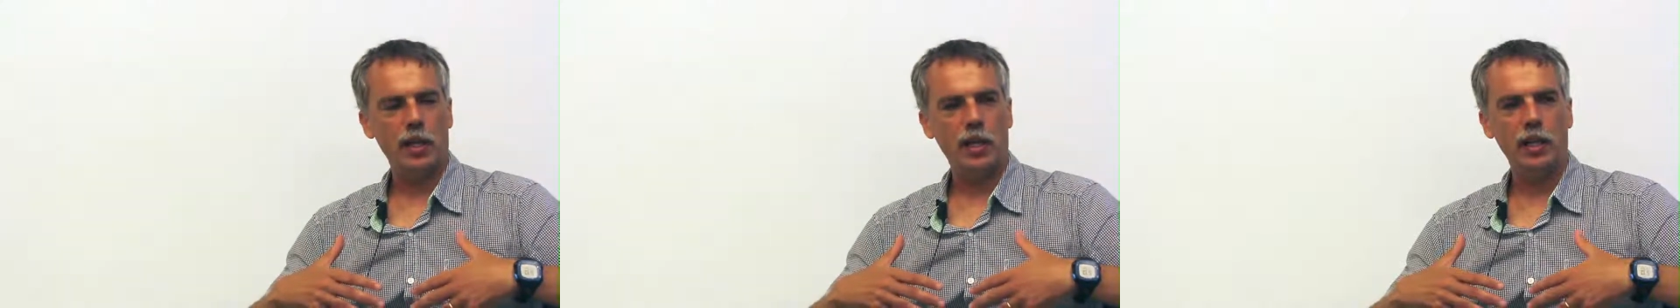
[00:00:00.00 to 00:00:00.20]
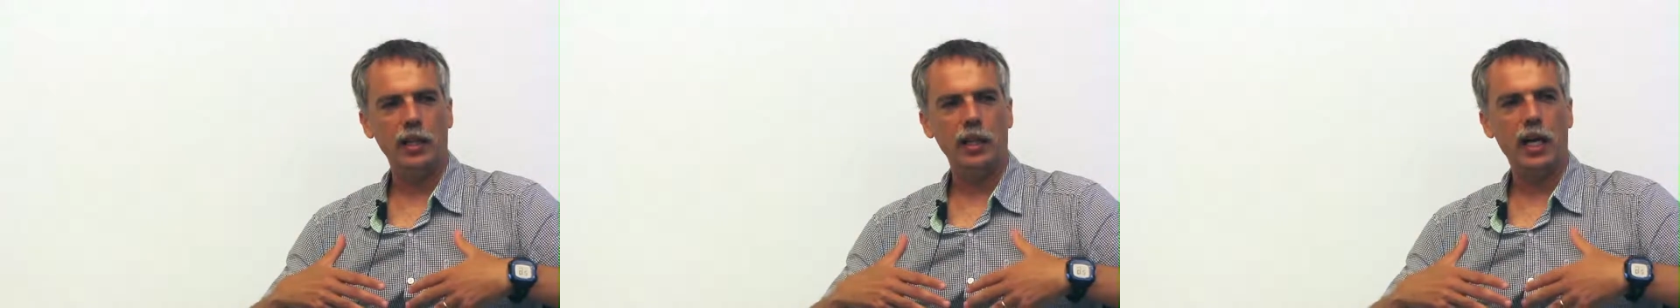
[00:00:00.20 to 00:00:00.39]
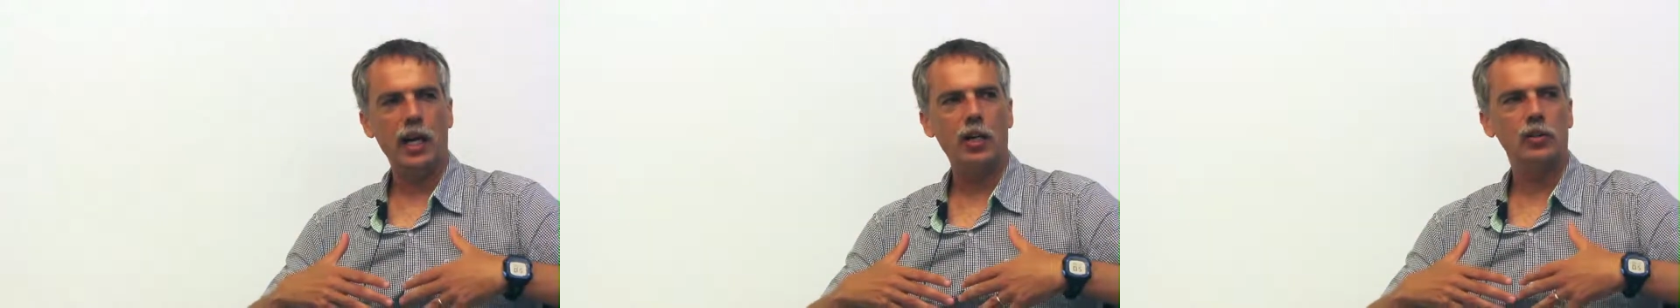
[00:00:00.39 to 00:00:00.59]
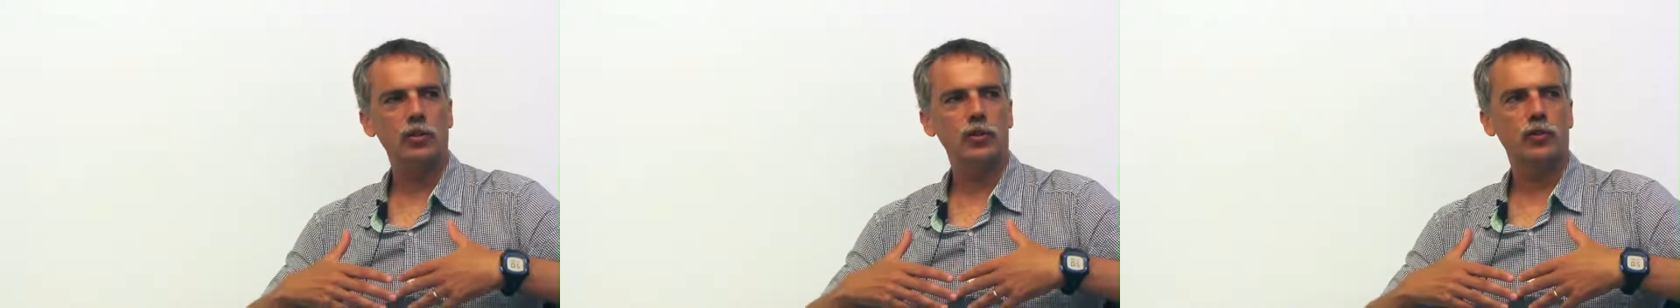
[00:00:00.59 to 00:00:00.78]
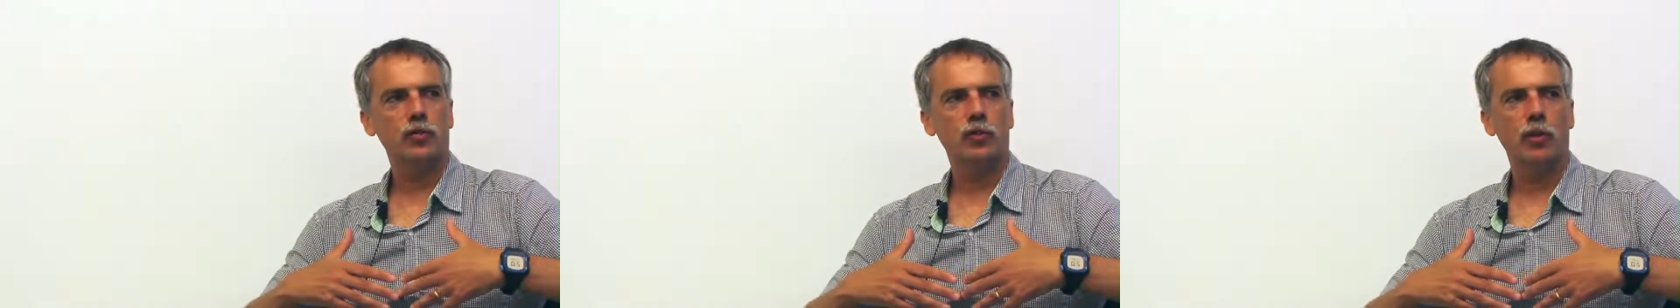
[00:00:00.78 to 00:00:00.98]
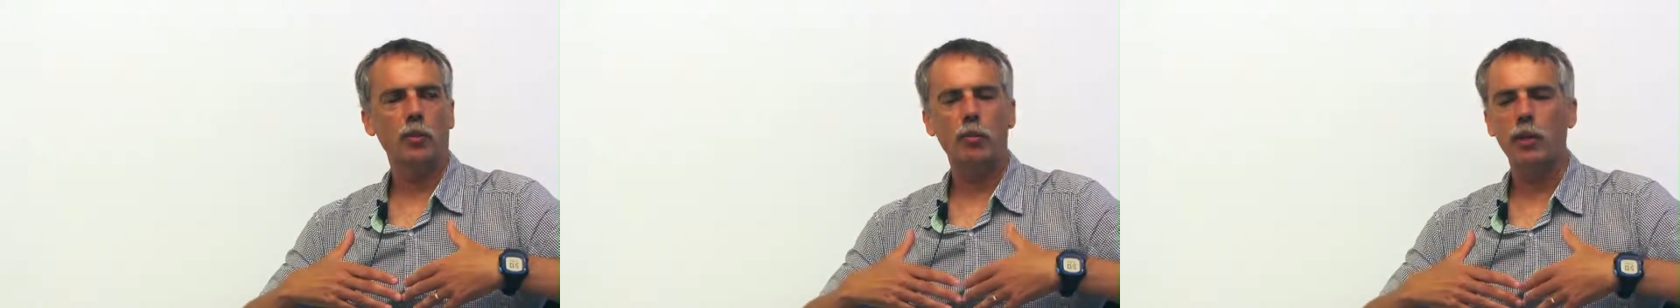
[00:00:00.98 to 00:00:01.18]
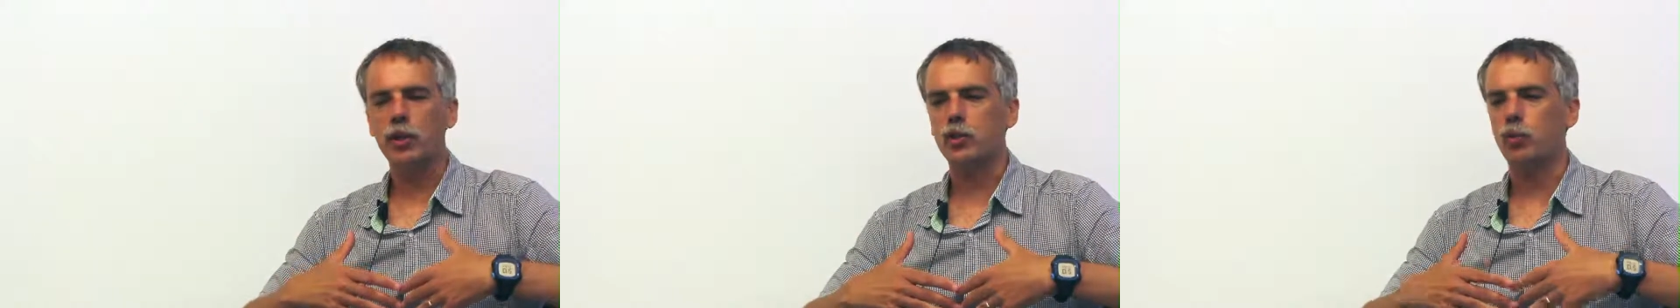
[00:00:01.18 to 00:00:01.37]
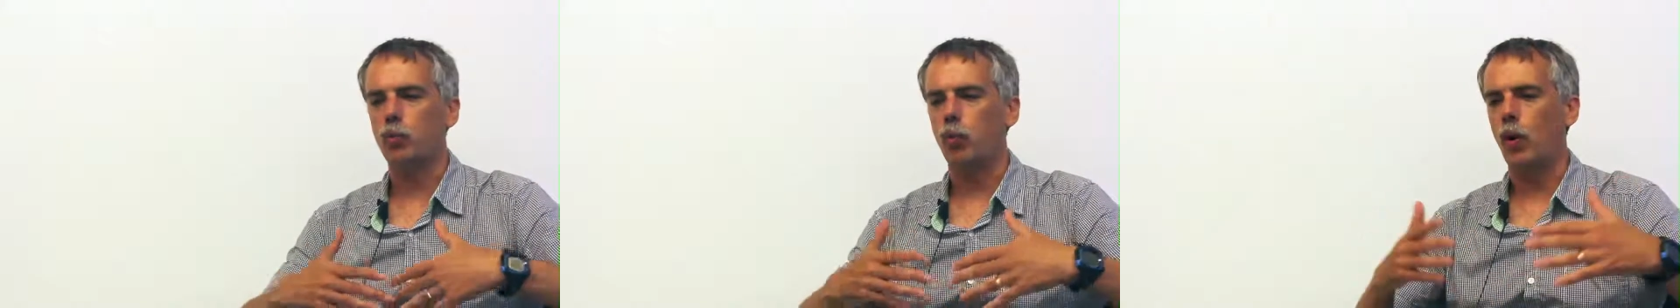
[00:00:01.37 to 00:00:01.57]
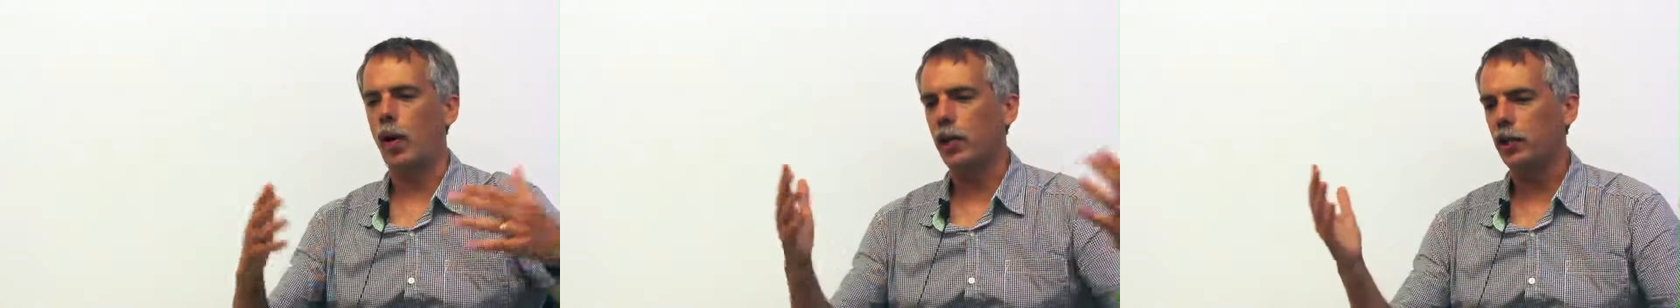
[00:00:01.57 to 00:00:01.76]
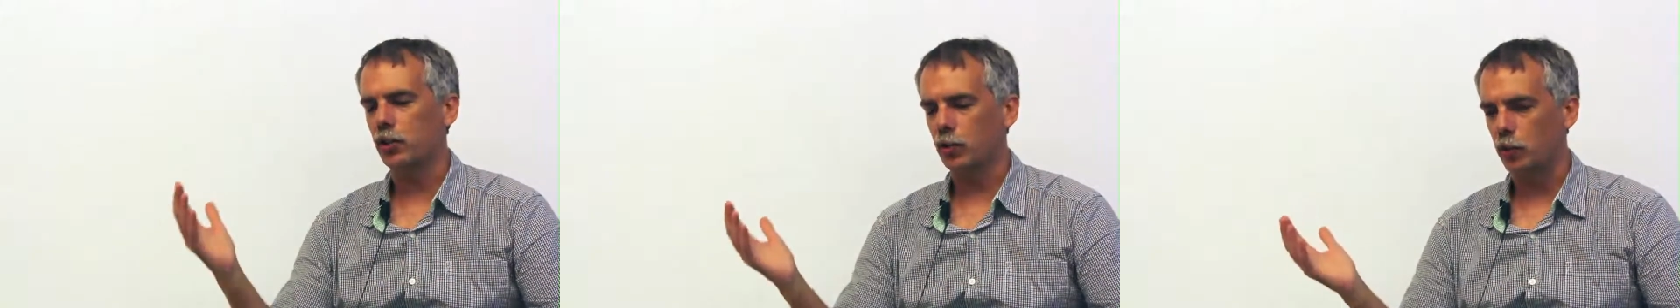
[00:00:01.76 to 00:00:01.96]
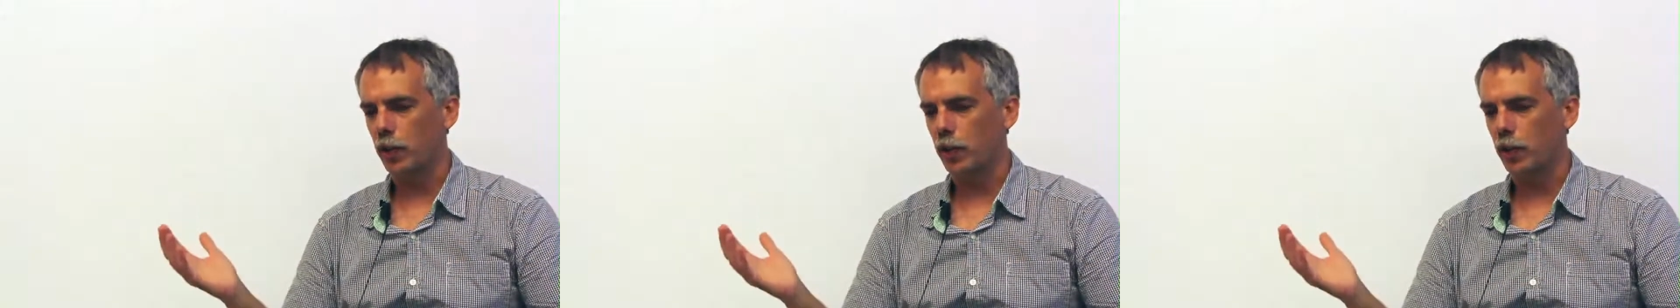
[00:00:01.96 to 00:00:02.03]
allows for a much wider